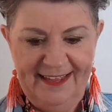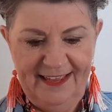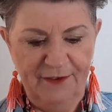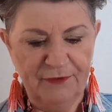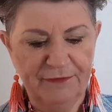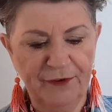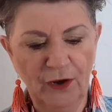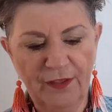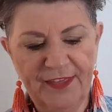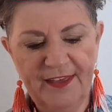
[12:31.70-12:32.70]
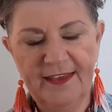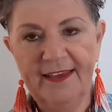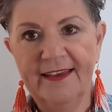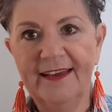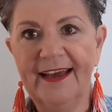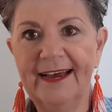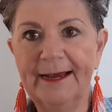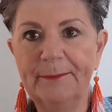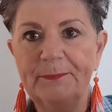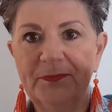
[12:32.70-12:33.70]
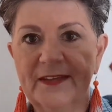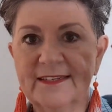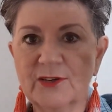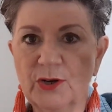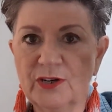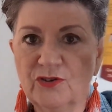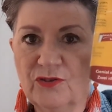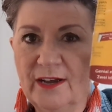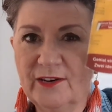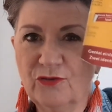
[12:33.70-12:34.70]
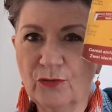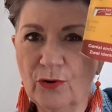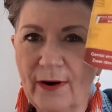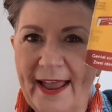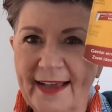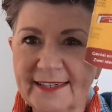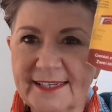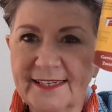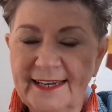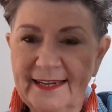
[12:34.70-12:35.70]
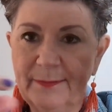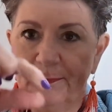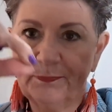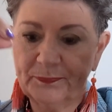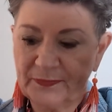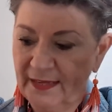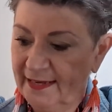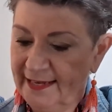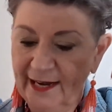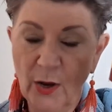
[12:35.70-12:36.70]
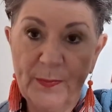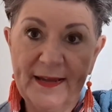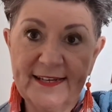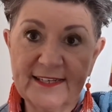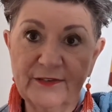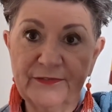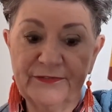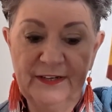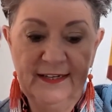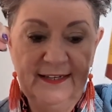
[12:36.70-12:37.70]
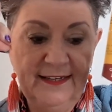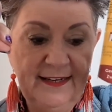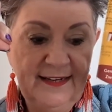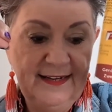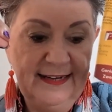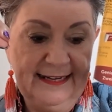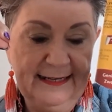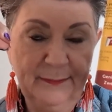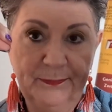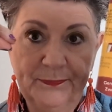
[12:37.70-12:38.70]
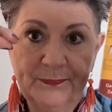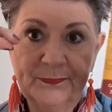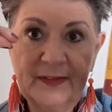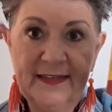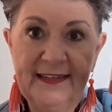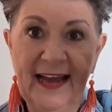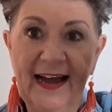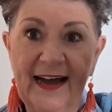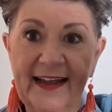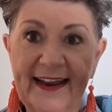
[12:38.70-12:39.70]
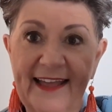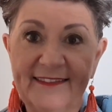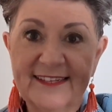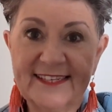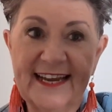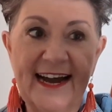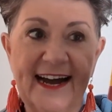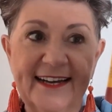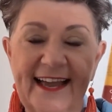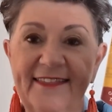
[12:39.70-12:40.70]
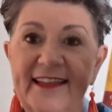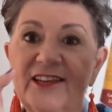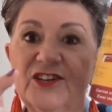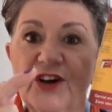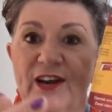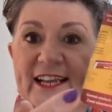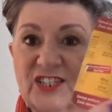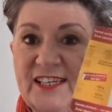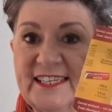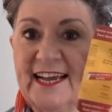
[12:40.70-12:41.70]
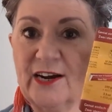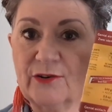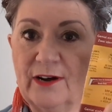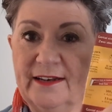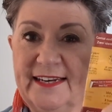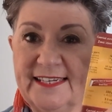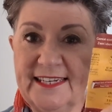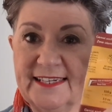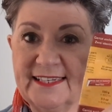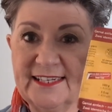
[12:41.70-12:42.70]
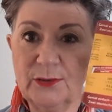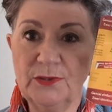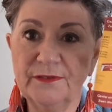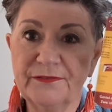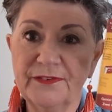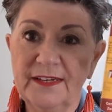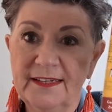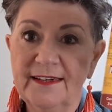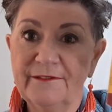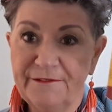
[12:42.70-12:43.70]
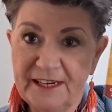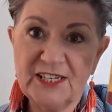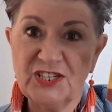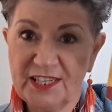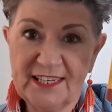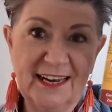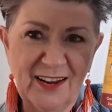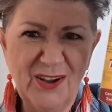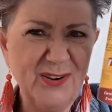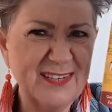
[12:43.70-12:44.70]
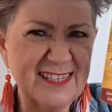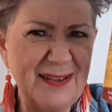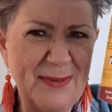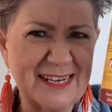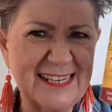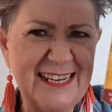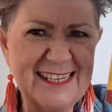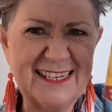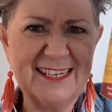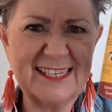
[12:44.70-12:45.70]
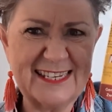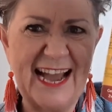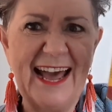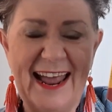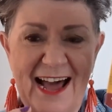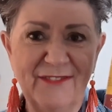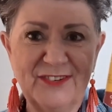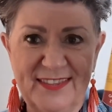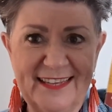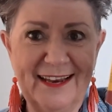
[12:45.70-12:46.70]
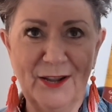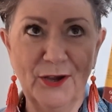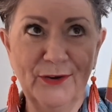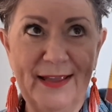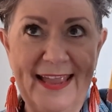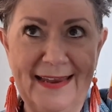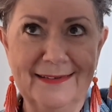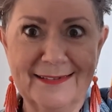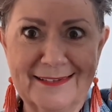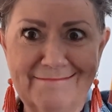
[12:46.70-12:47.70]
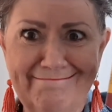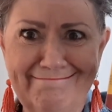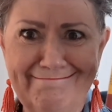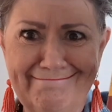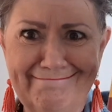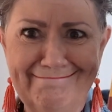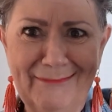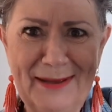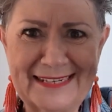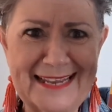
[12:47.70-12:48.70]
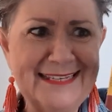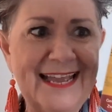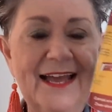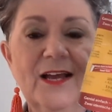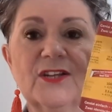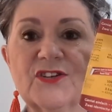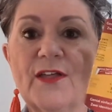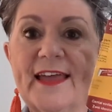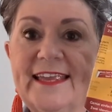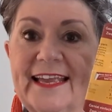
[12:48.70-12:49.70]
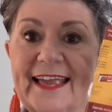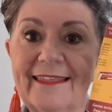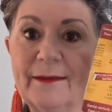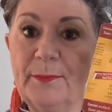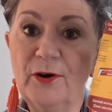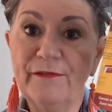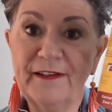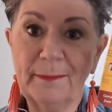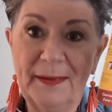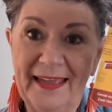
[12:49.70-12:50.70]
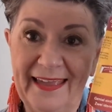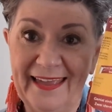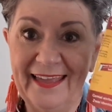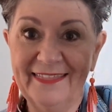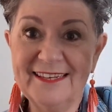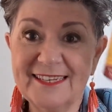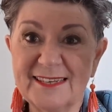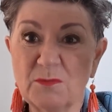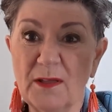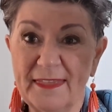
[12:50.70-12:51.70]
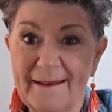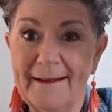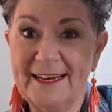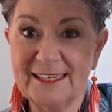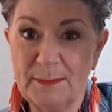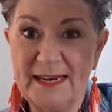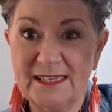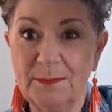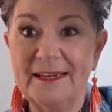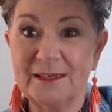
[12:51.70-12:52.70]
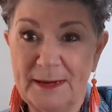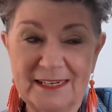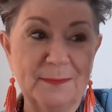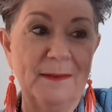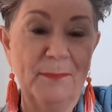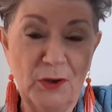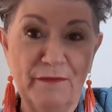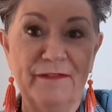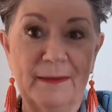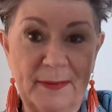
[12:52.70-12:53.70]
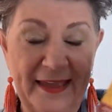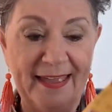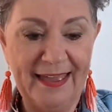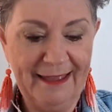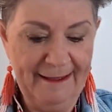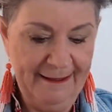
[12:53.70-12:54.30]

if you follow the, it's got a draw out, a yellow piece of yarn at the start, and then you don't actually start knitting until you've finished the yellow. Does that make sense? You start after the yellow ends. Make sense? So that you get the perfect pair. This is what it's meant to be. It's meant to be a perfect pair.